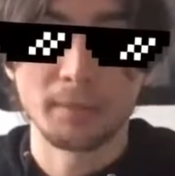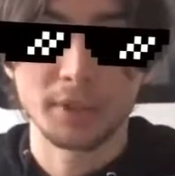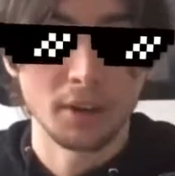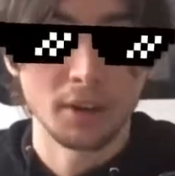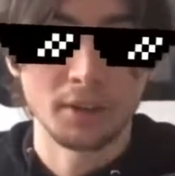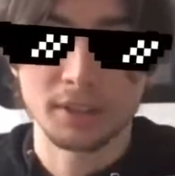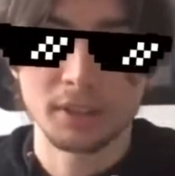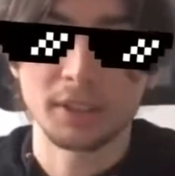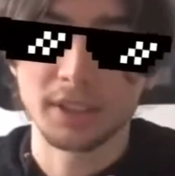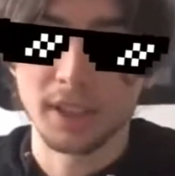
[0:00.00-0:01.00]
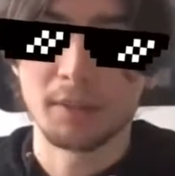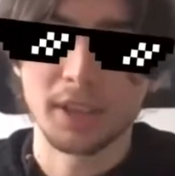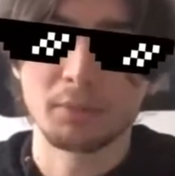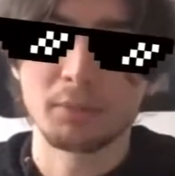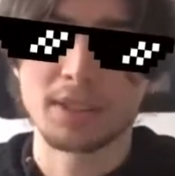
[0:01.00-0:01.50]
So traditionally, I
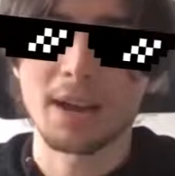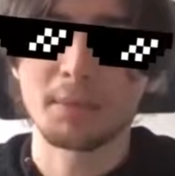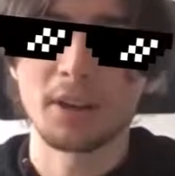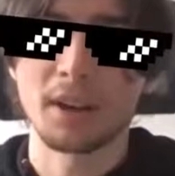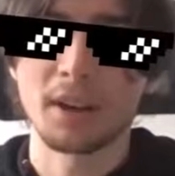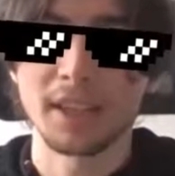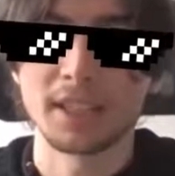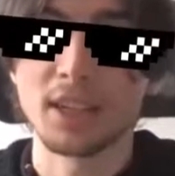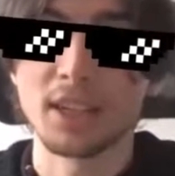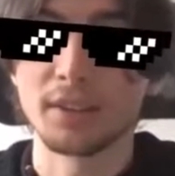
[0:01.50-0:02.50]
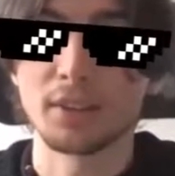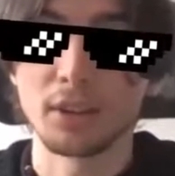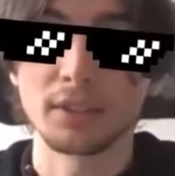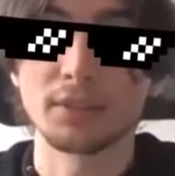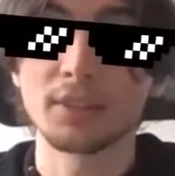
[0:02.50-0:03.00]
mean, with Zapper, I think it's 30
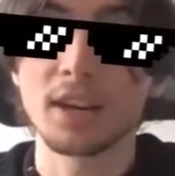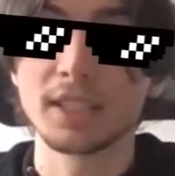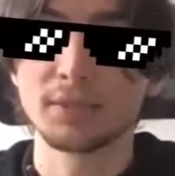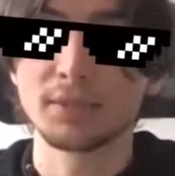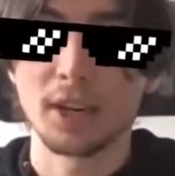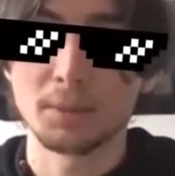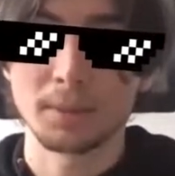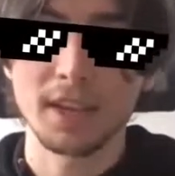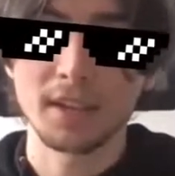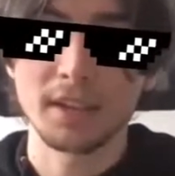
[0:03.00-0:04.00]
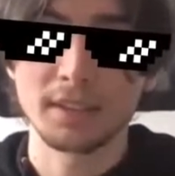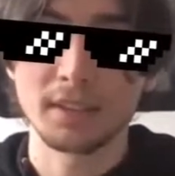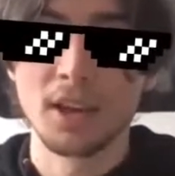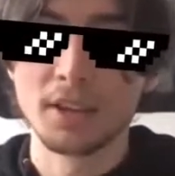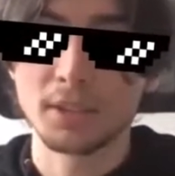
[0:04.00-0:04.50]
logs of 30 frames per second.
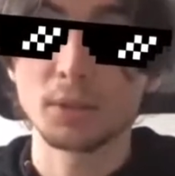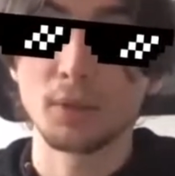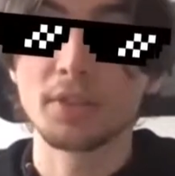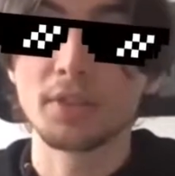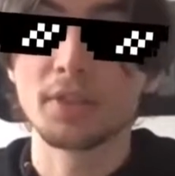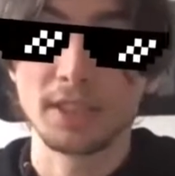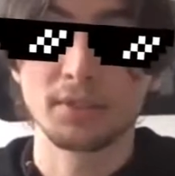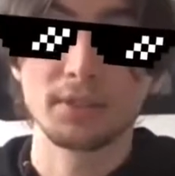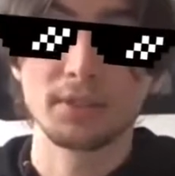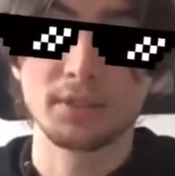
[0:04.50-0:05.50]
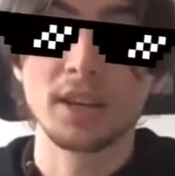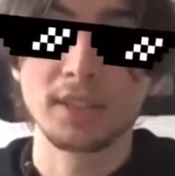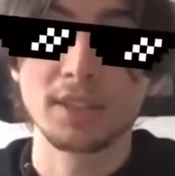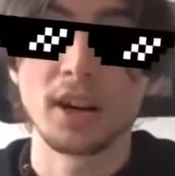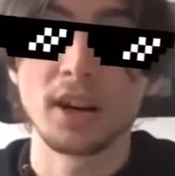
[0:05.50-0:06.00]
So this will run
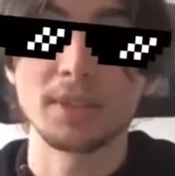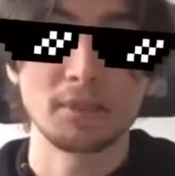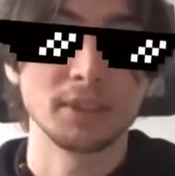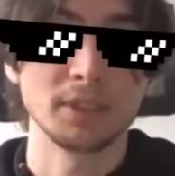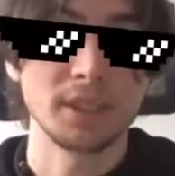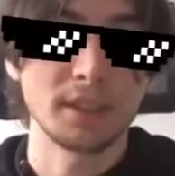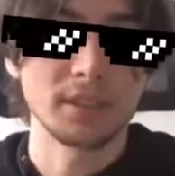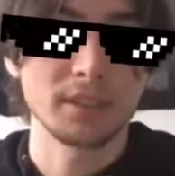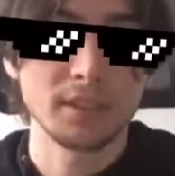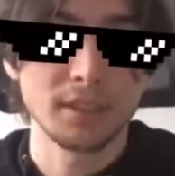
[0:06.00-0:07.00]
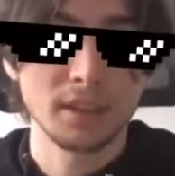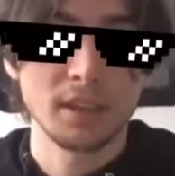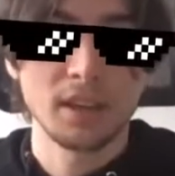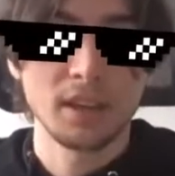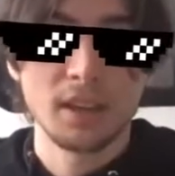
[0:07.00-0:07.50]
30 times every second.
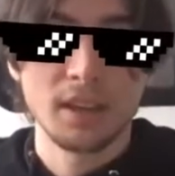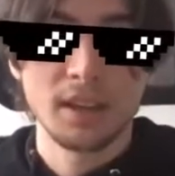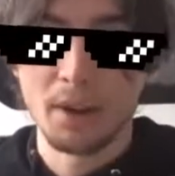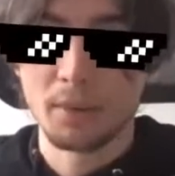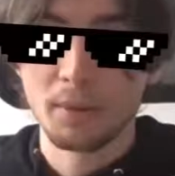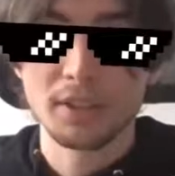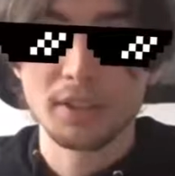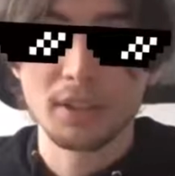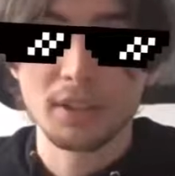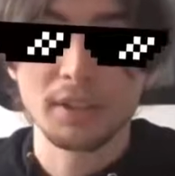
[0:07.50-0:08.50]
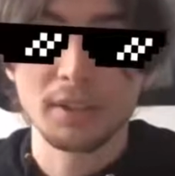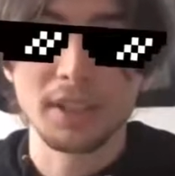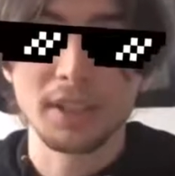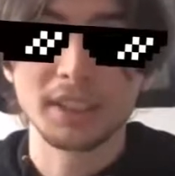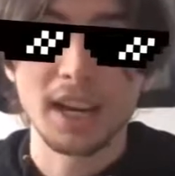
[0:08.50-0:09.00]
Now what we can do is we can
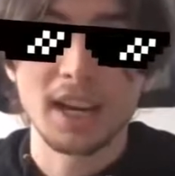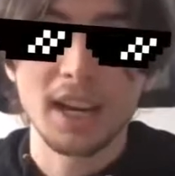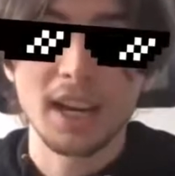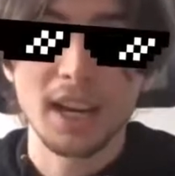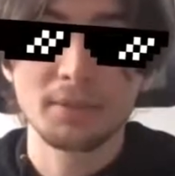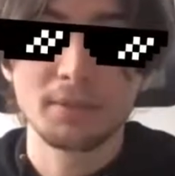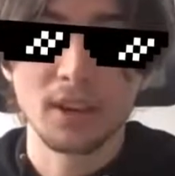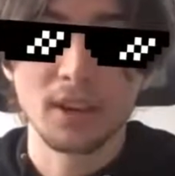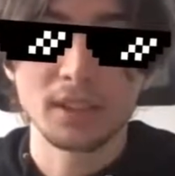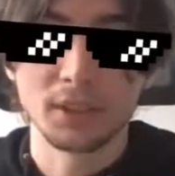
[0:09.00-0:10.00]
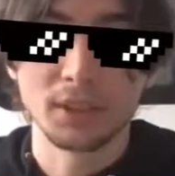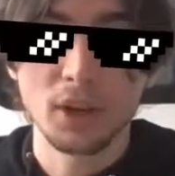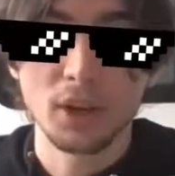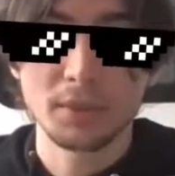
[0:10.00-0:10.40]
check if the glasses are dropped.